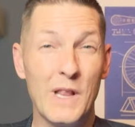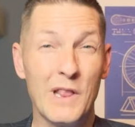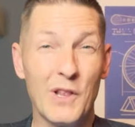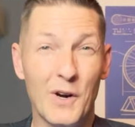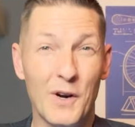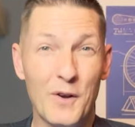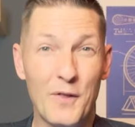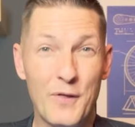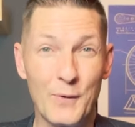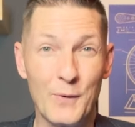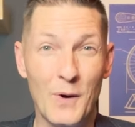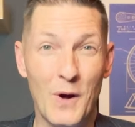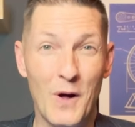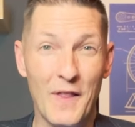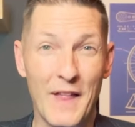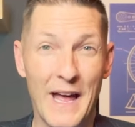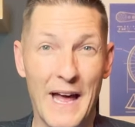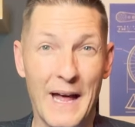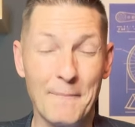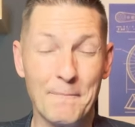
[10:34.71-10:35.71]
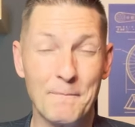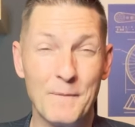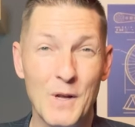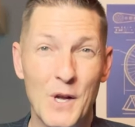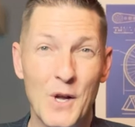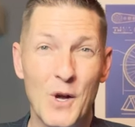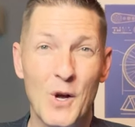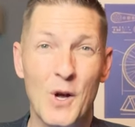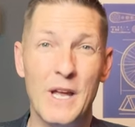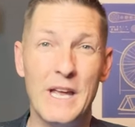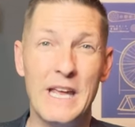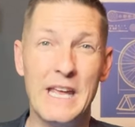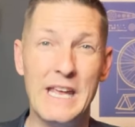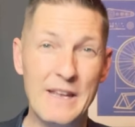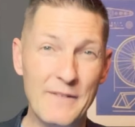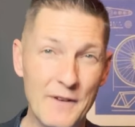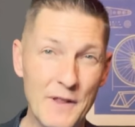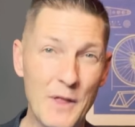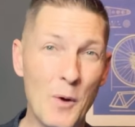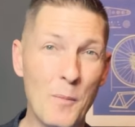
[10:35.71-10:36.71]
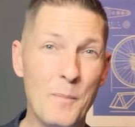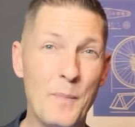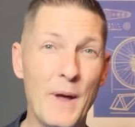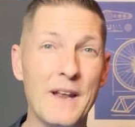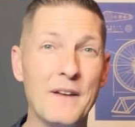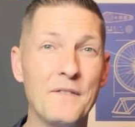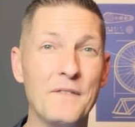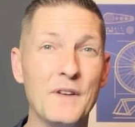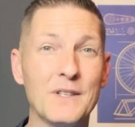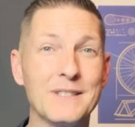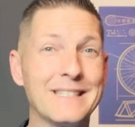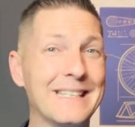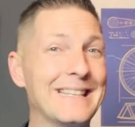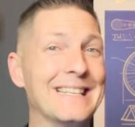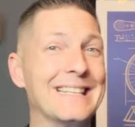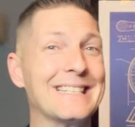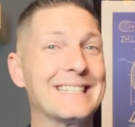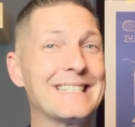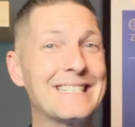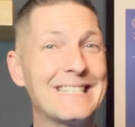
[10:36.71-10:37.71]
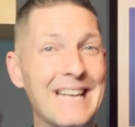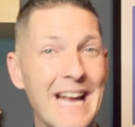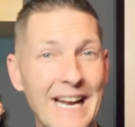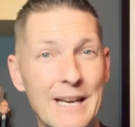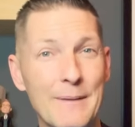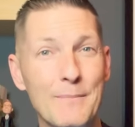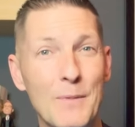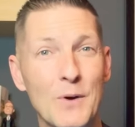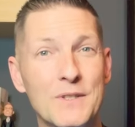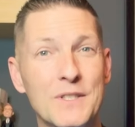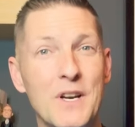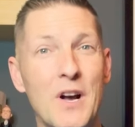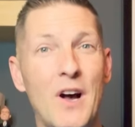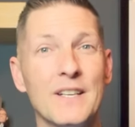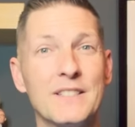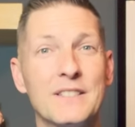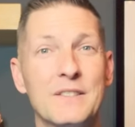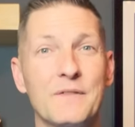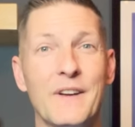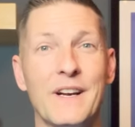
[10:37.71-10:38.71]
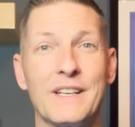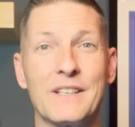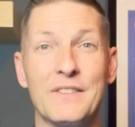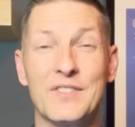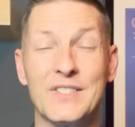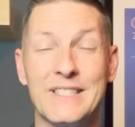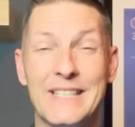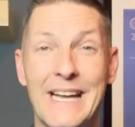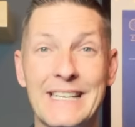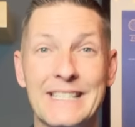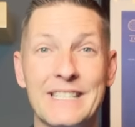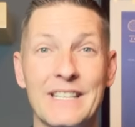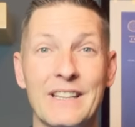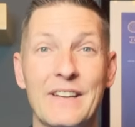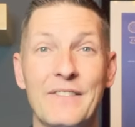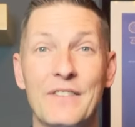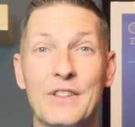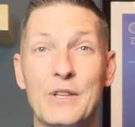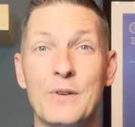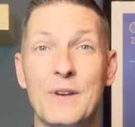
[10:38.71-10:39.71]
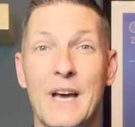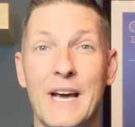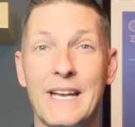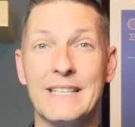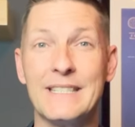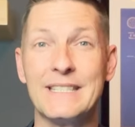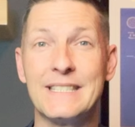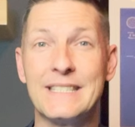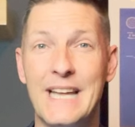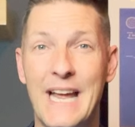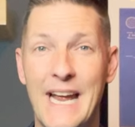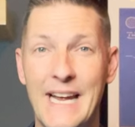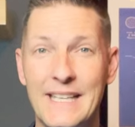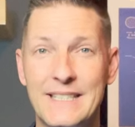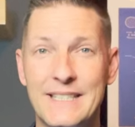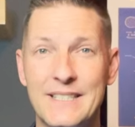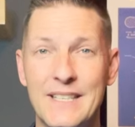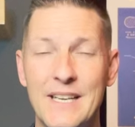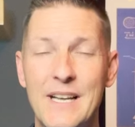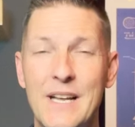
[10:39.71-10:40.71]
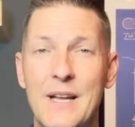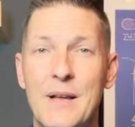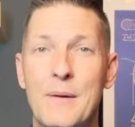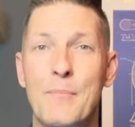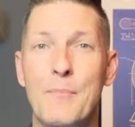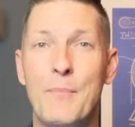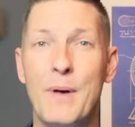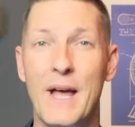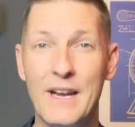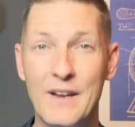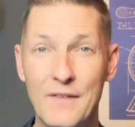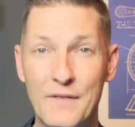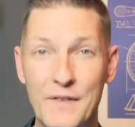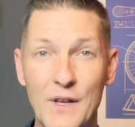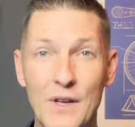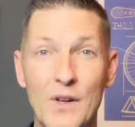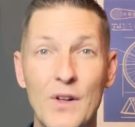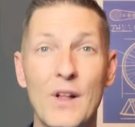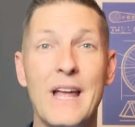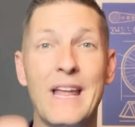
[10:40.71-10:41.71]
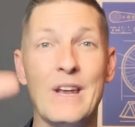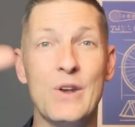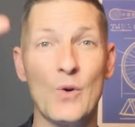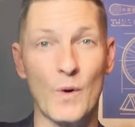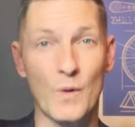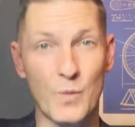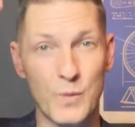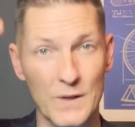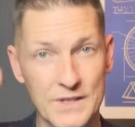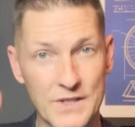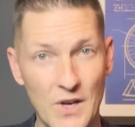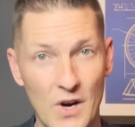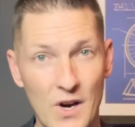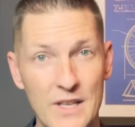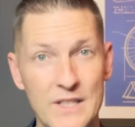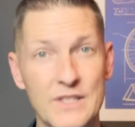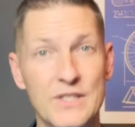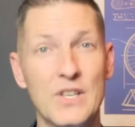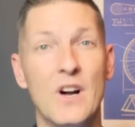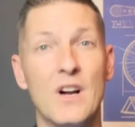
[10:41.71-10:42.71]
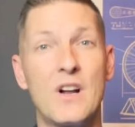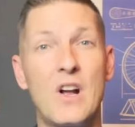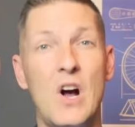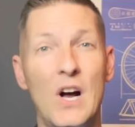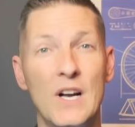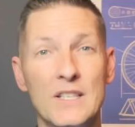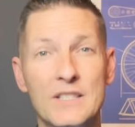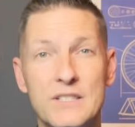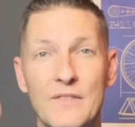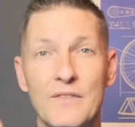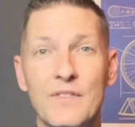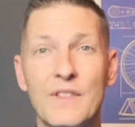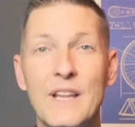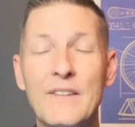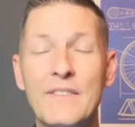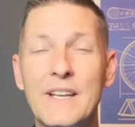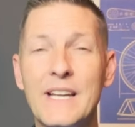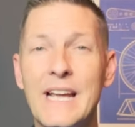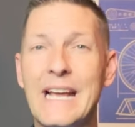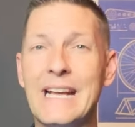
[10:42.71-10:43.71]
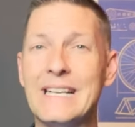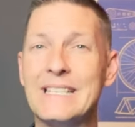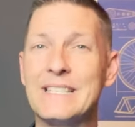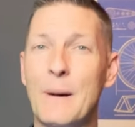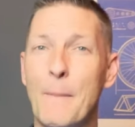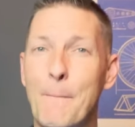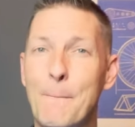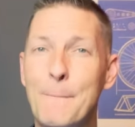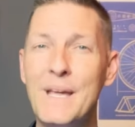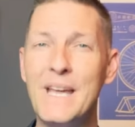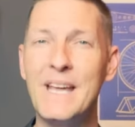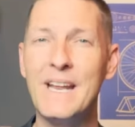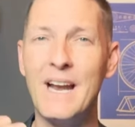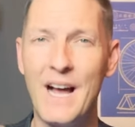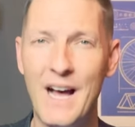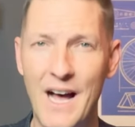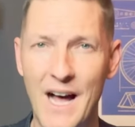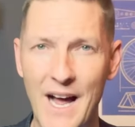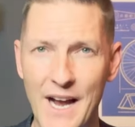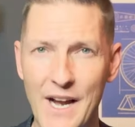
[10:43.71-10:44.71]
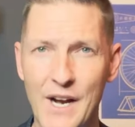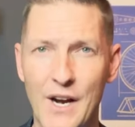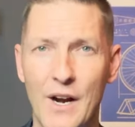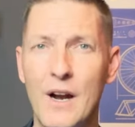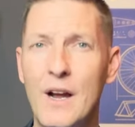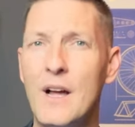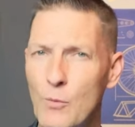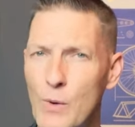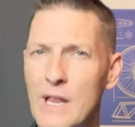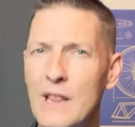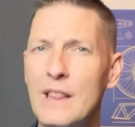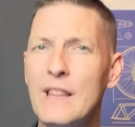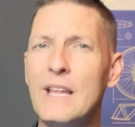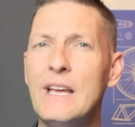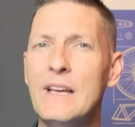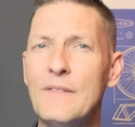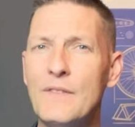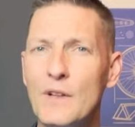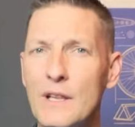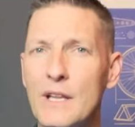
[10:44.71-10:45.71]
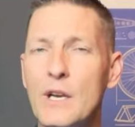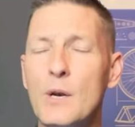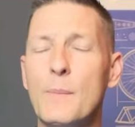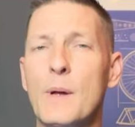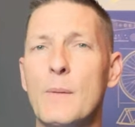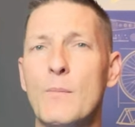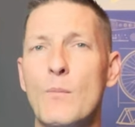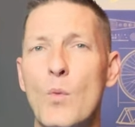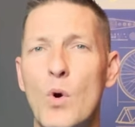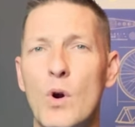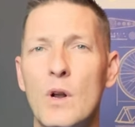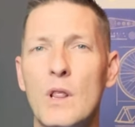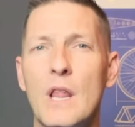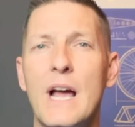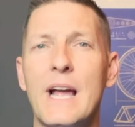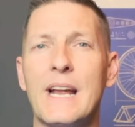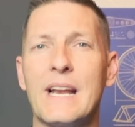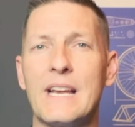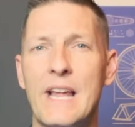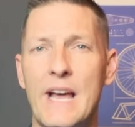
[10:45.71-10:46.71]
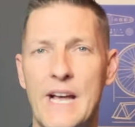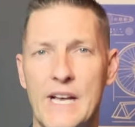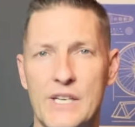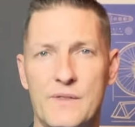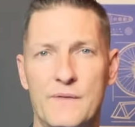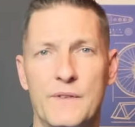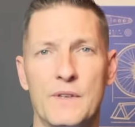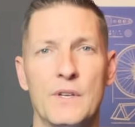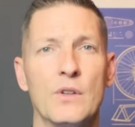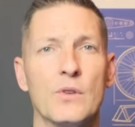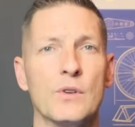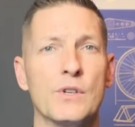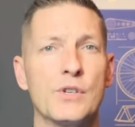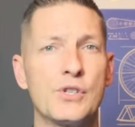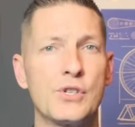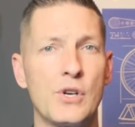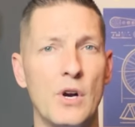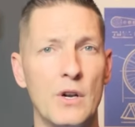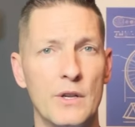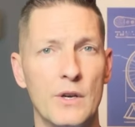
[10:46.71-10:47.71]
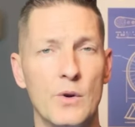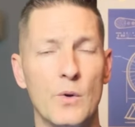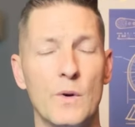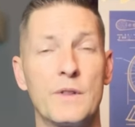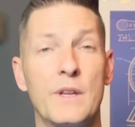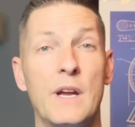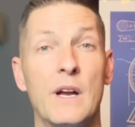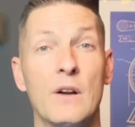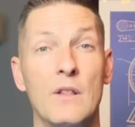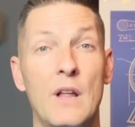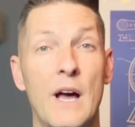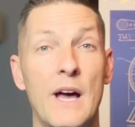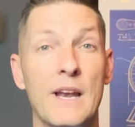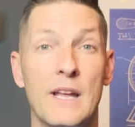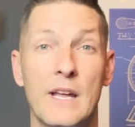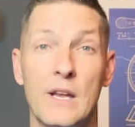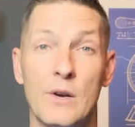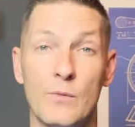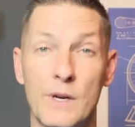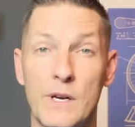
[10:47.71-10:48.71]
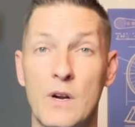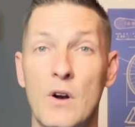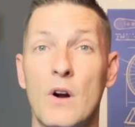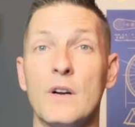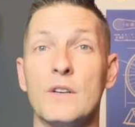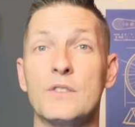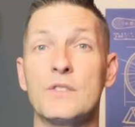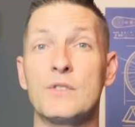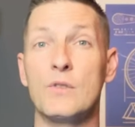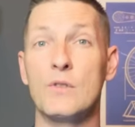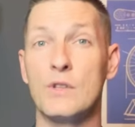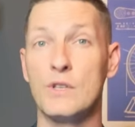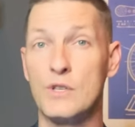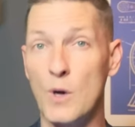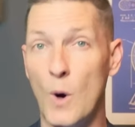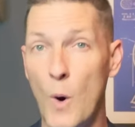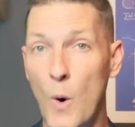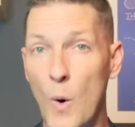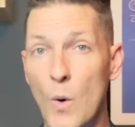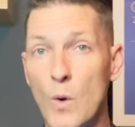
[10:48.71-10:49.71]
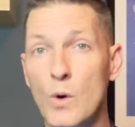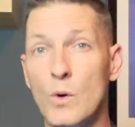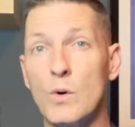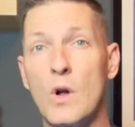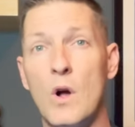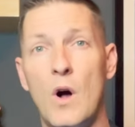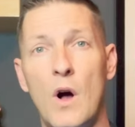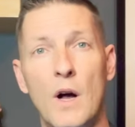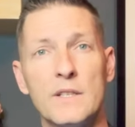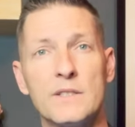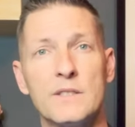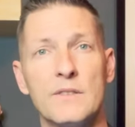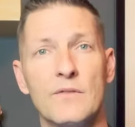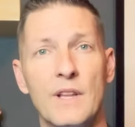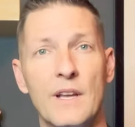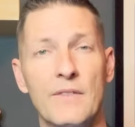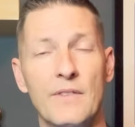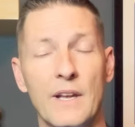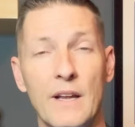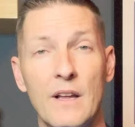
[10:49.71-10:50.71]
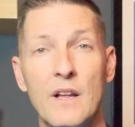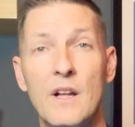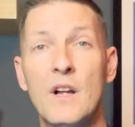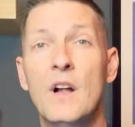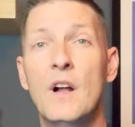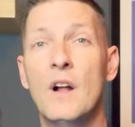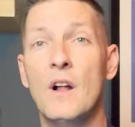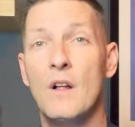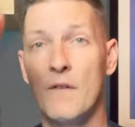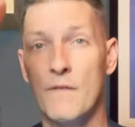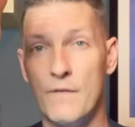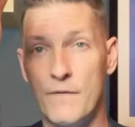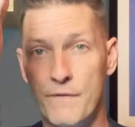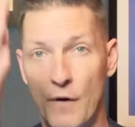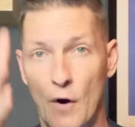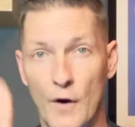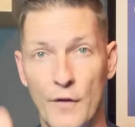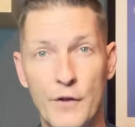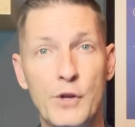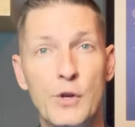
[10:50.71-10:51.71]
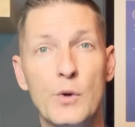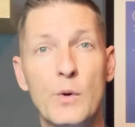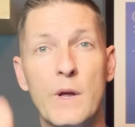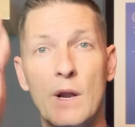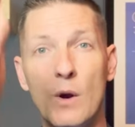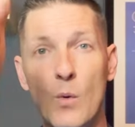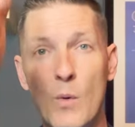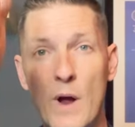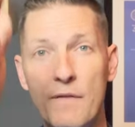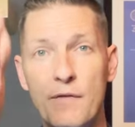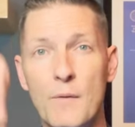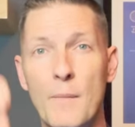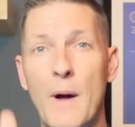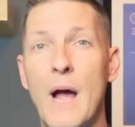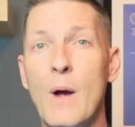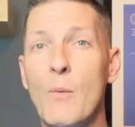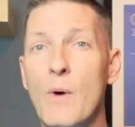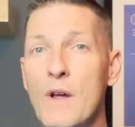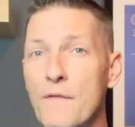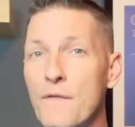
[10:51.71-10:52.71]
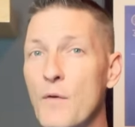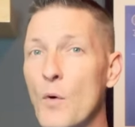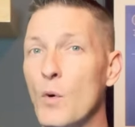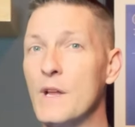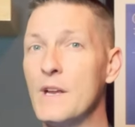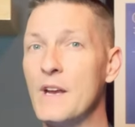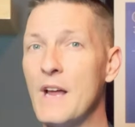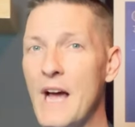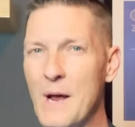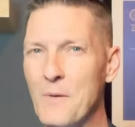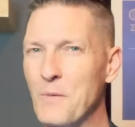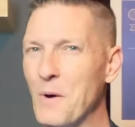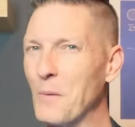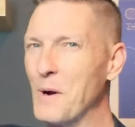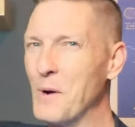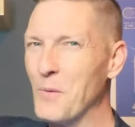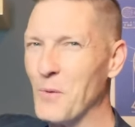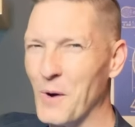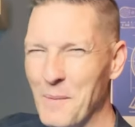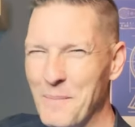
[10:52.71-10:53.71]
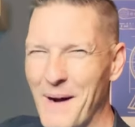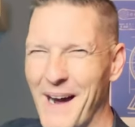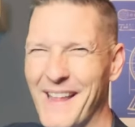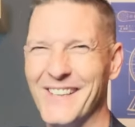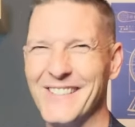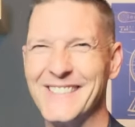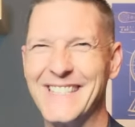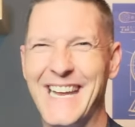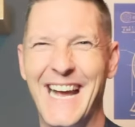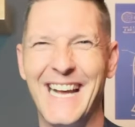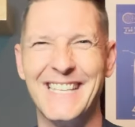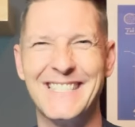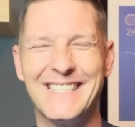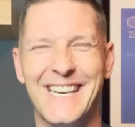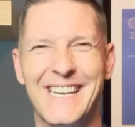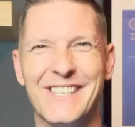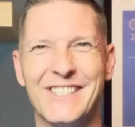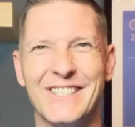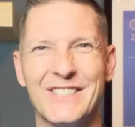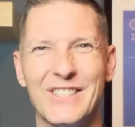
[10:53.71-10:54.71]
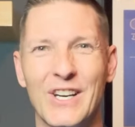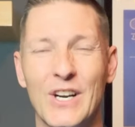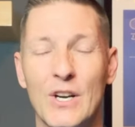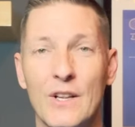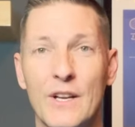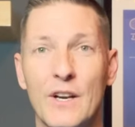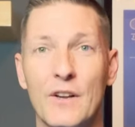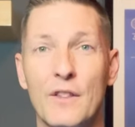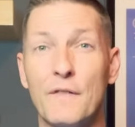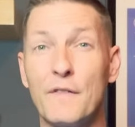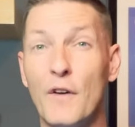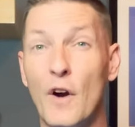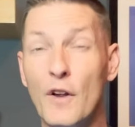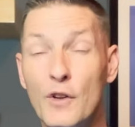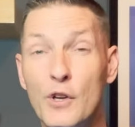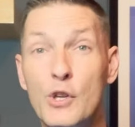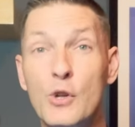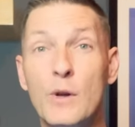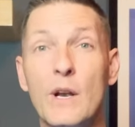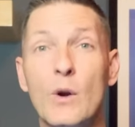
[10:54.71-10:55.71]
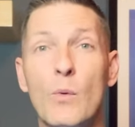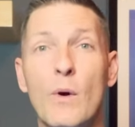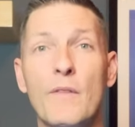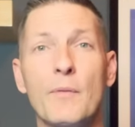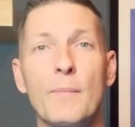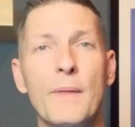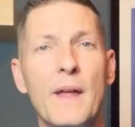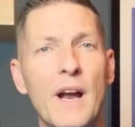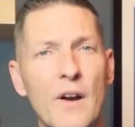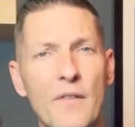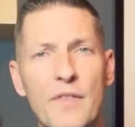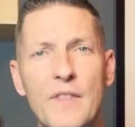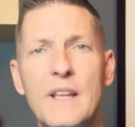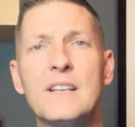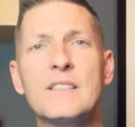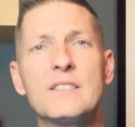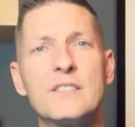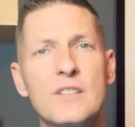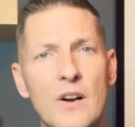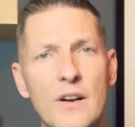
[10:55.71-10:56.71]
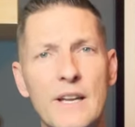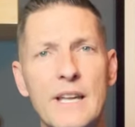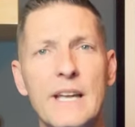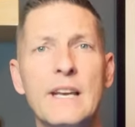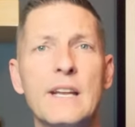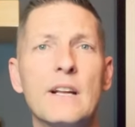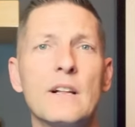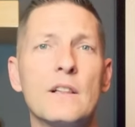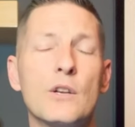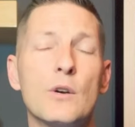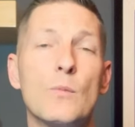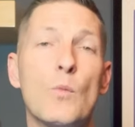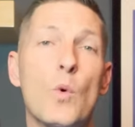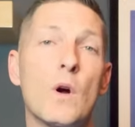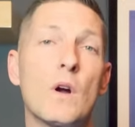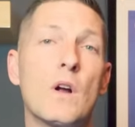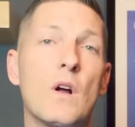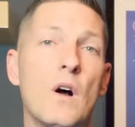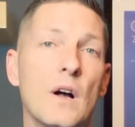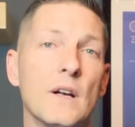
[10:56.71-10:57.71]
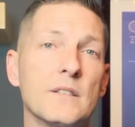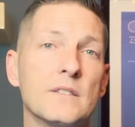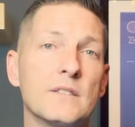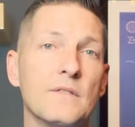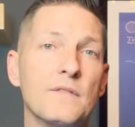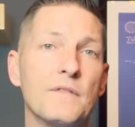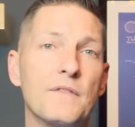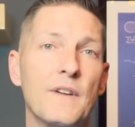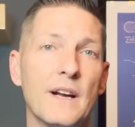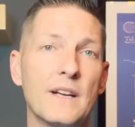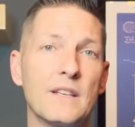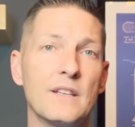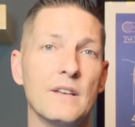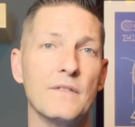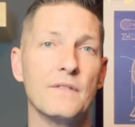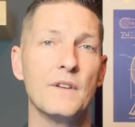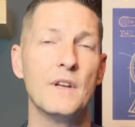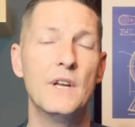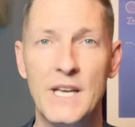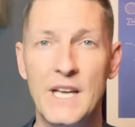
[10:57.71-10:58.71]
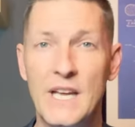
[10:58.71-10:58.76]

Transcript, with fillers: we learn through all that? Even though Bentonville is in the second most cost-effective state to live in the United States, Bentonville and Northwest Arkansas cost of living is a bit higher. We live a little bit more like Nashville or Charlotte, North Carolina in regards to the total cost of living farther you get away from Highway 49, where we were by those gas stations earlier, the farther you get away from there, things start getting a little more cost effective.